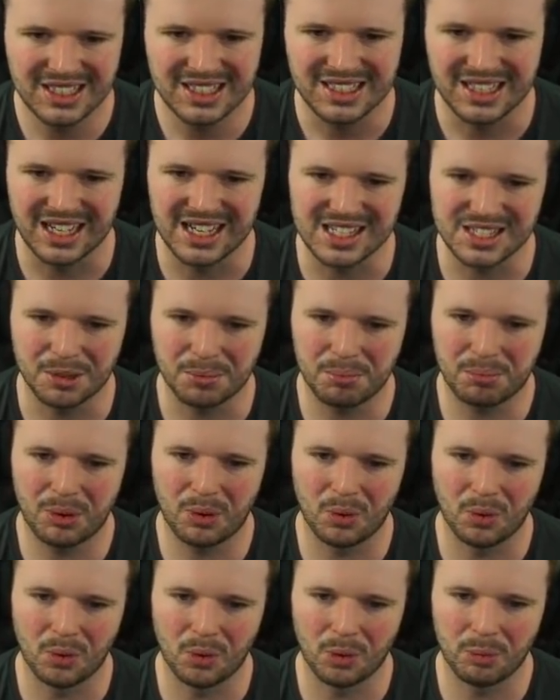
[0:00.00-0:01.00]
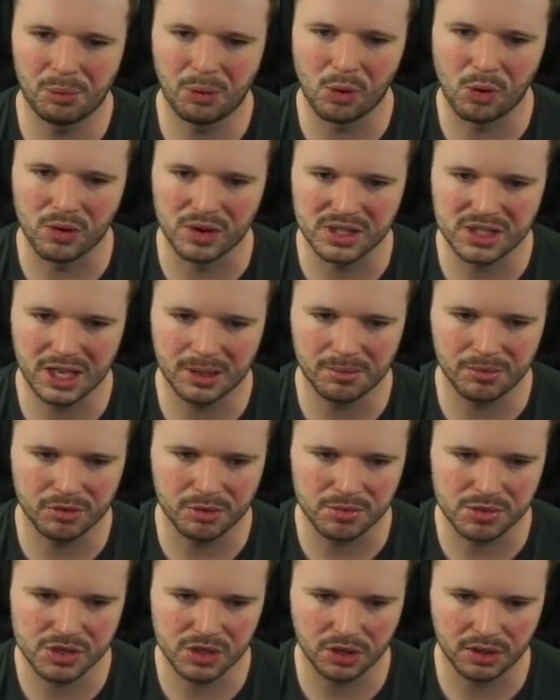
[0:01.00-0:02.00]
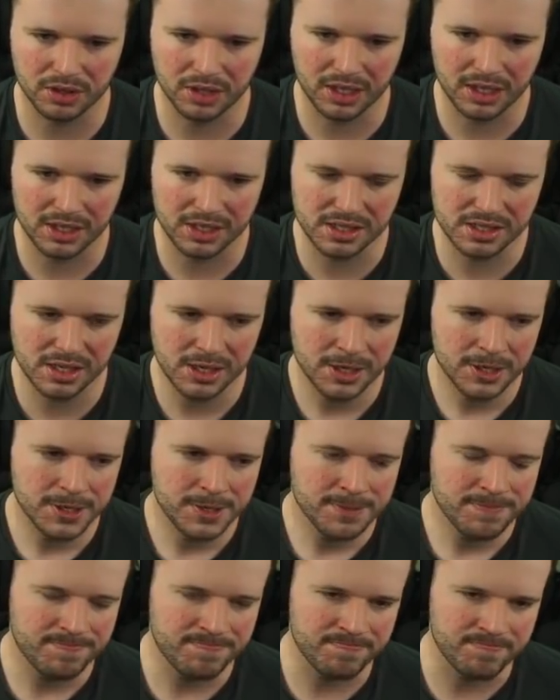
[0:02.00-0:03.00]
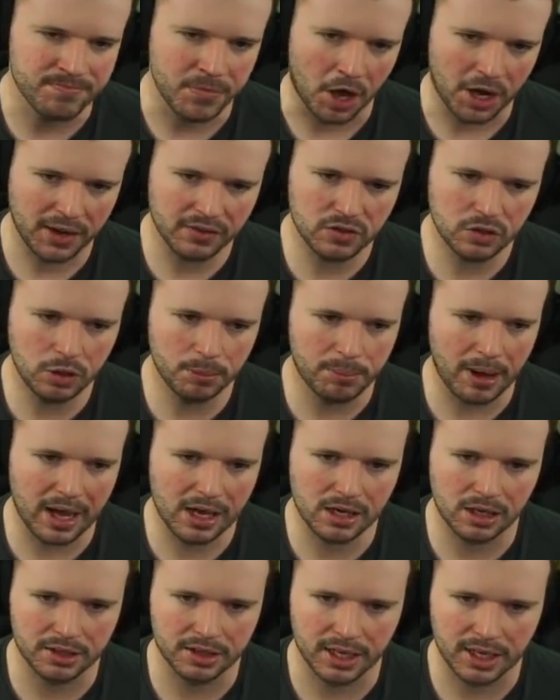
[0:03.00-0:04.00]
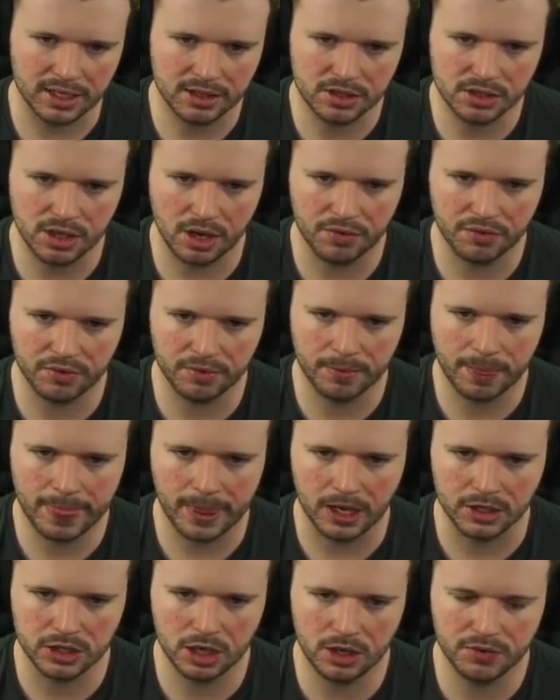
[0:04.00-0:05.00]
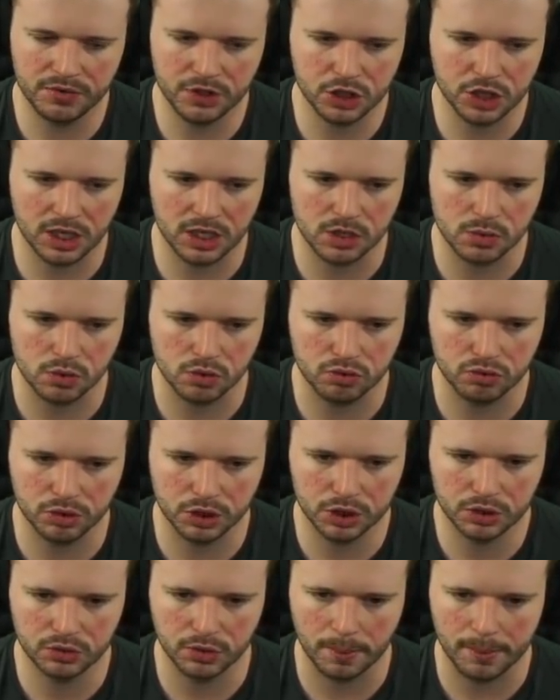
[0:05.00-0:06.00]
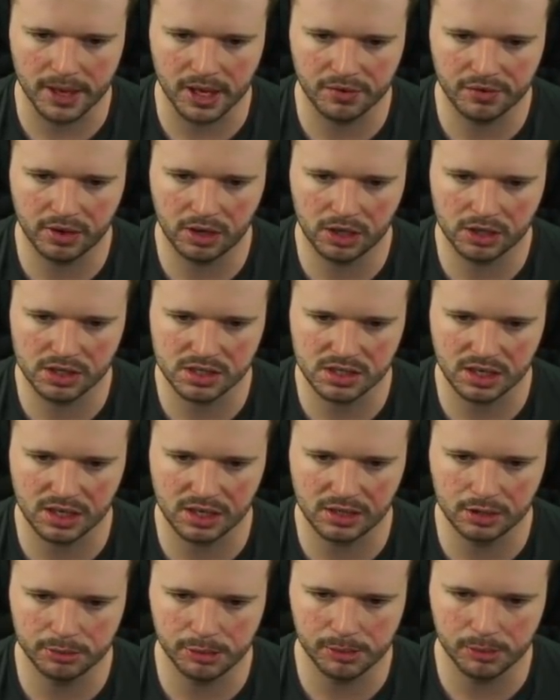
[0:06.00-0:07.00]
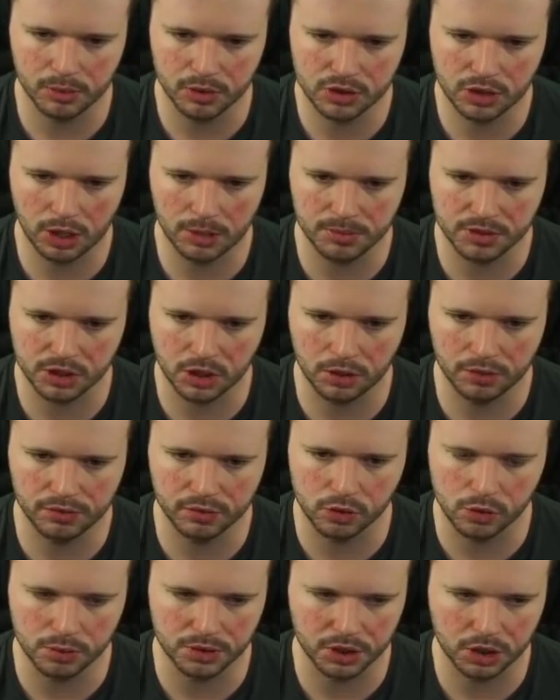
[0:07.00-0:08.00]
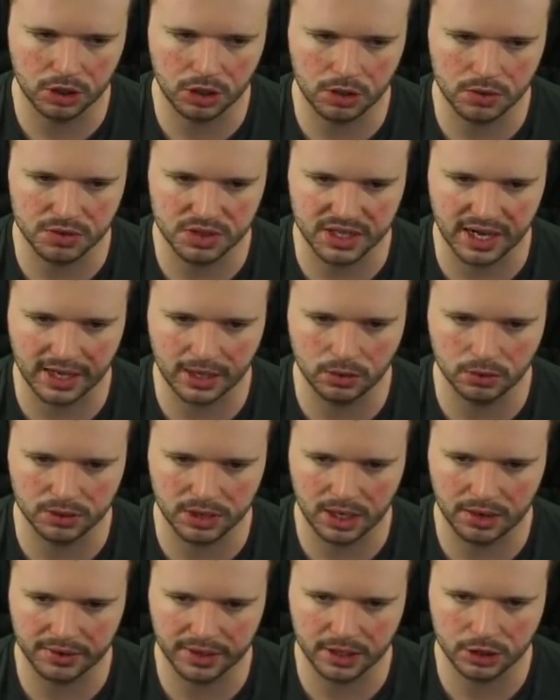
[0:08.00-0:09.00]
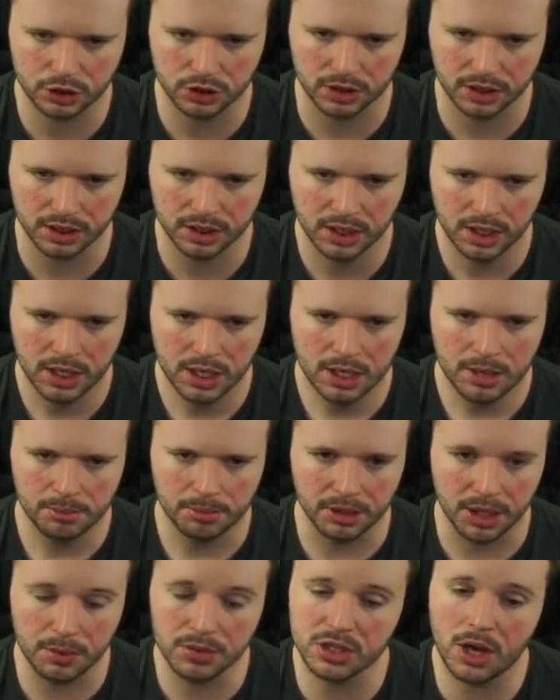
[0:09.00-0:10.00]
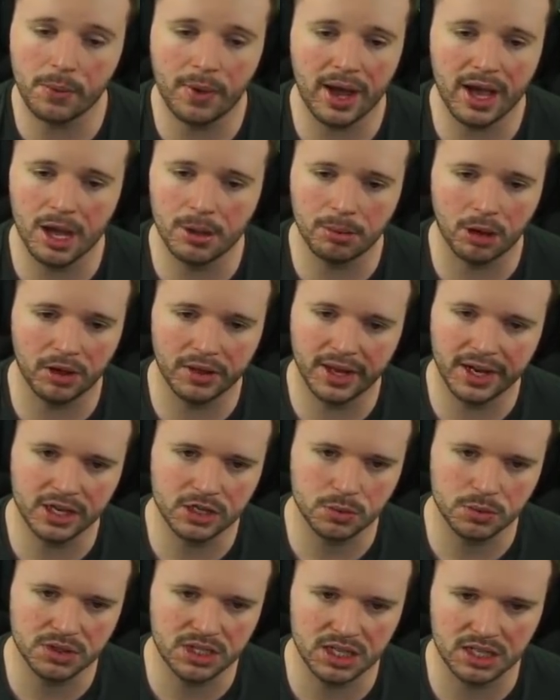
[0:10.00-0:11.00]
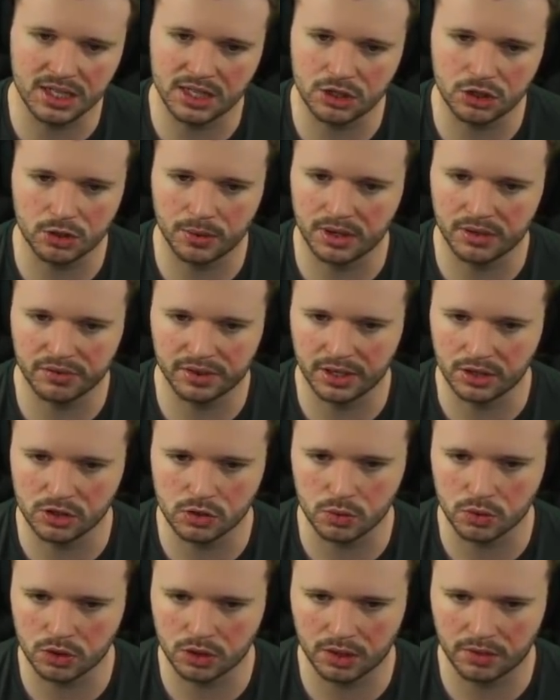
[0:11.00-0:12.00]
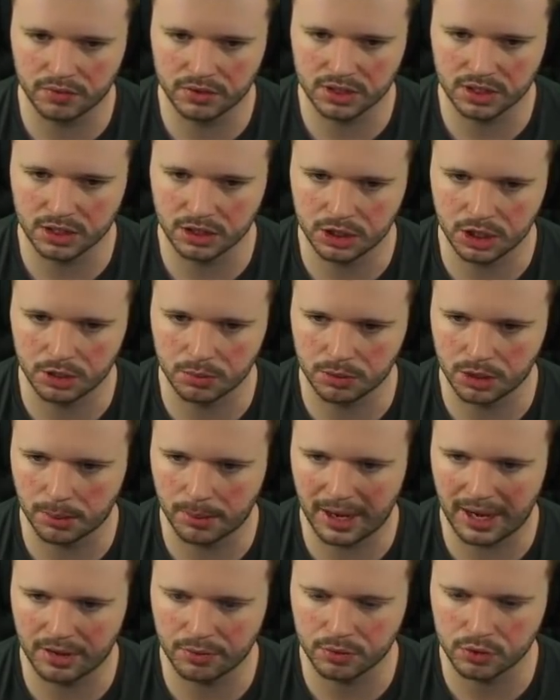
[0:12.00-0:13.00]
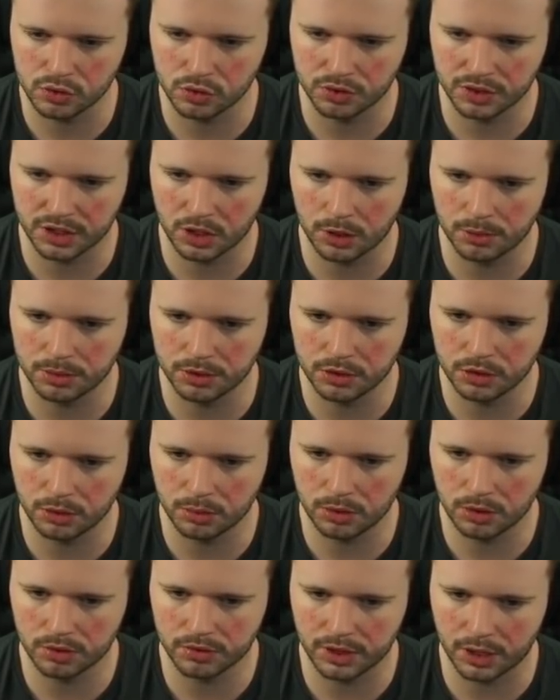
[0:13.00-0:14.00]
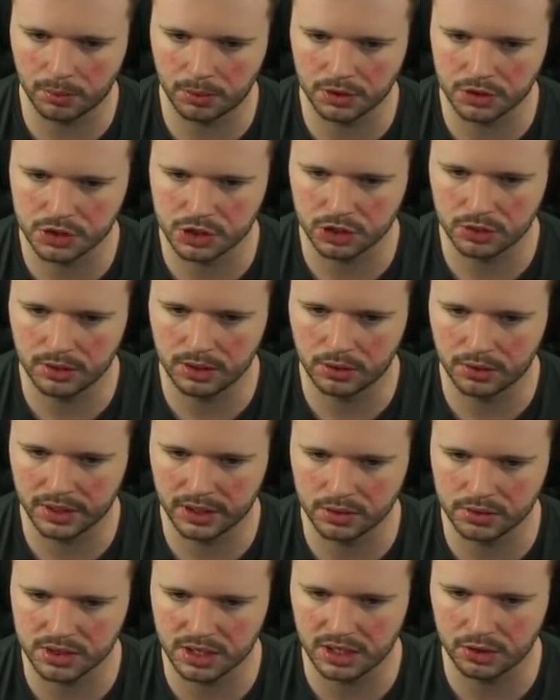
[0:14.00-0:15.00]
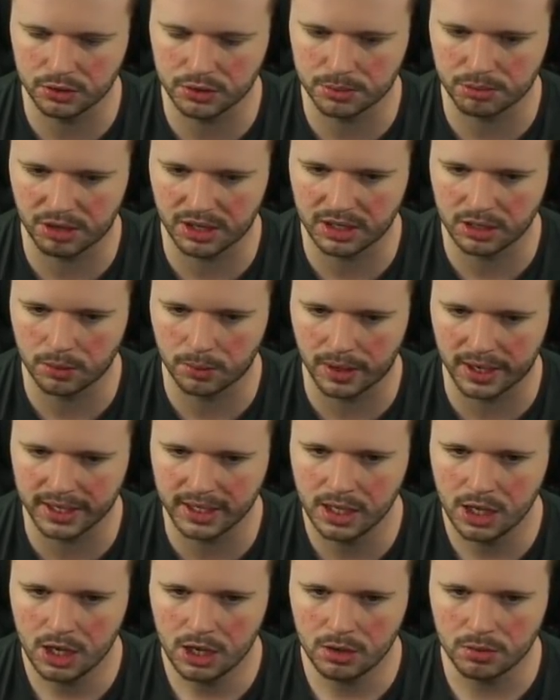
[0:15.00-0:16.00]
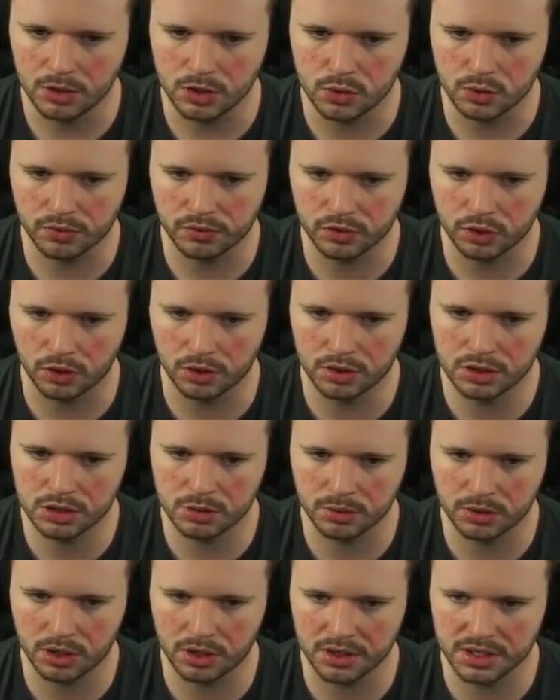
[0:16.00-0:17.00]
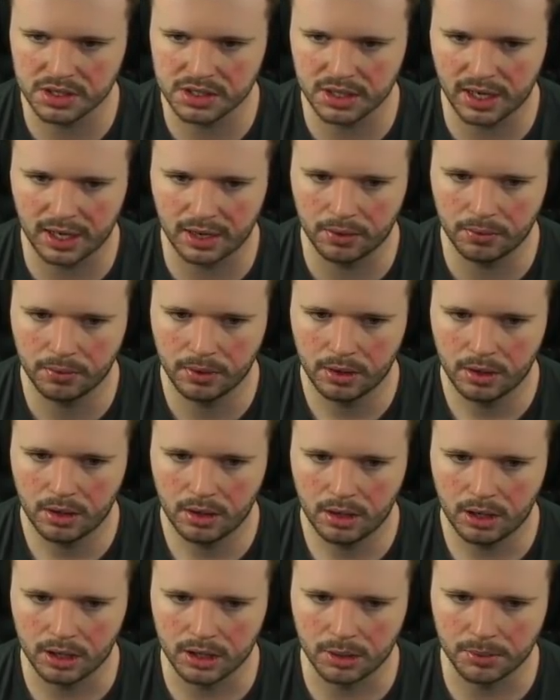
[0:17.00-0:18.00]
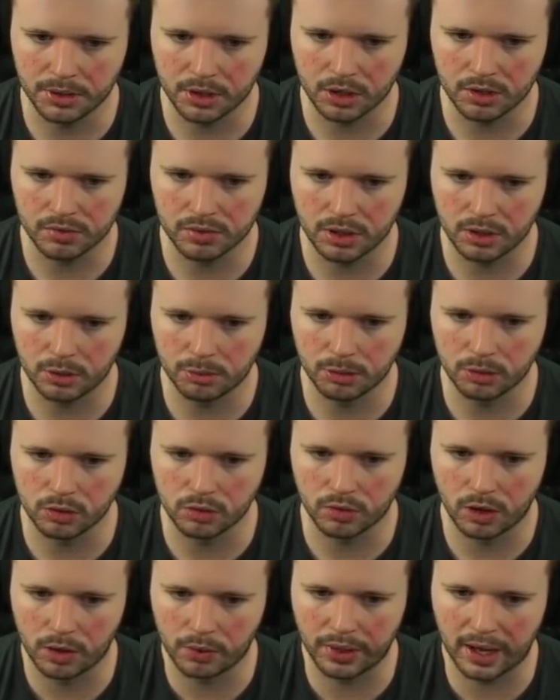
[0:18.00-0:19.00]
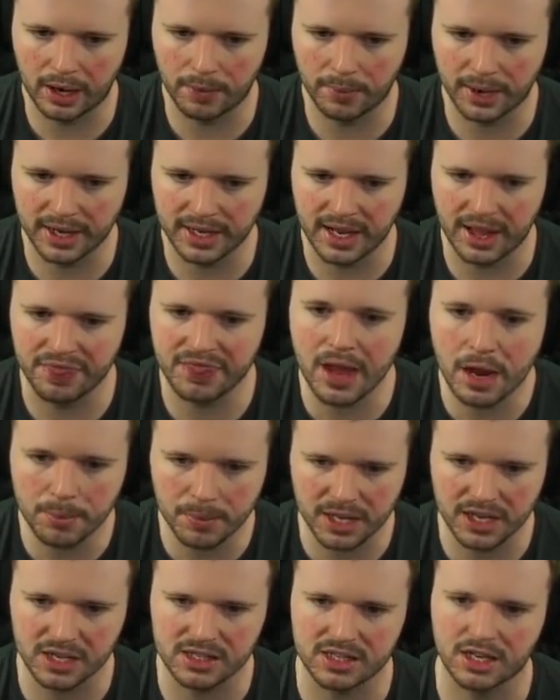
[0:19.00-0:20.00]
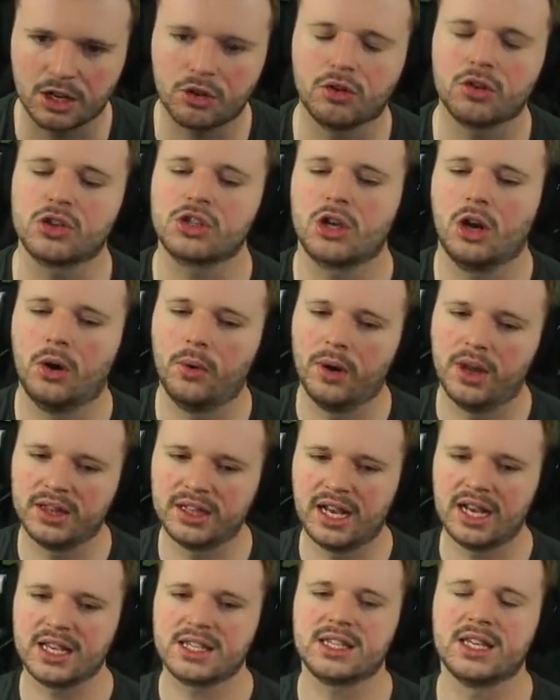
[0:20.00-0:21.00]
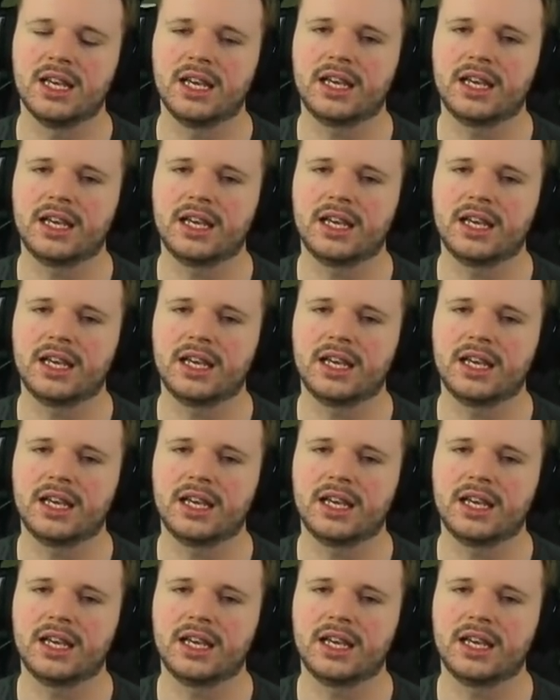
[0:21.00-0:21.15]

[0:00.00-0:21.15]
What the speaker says: That is a poor attempt from Son. That is. I'd have to look back on that because I don't know if the chance was rushed from me. I felt like I still had a little bit more time to go forward and close the angle down, actually. But there was no AO block there, so we didn't need to do anything else. We could obviously, you know, the path was already opened up. We looked for that 1-2, little heel to heel to break away, which we've done. So we've got this now. And then we go for the little ball roll that way. And then we hit it across goal, and that's it.